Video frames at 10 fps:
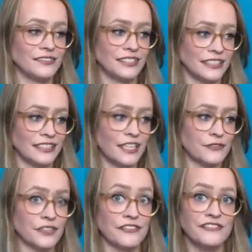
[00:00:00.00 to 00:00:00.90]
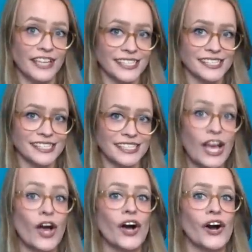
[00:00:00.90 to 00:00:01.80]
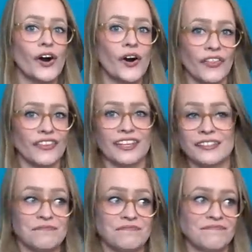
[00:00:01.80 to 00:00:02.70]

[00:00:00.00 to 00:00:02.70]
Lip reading: didn't have an effect on the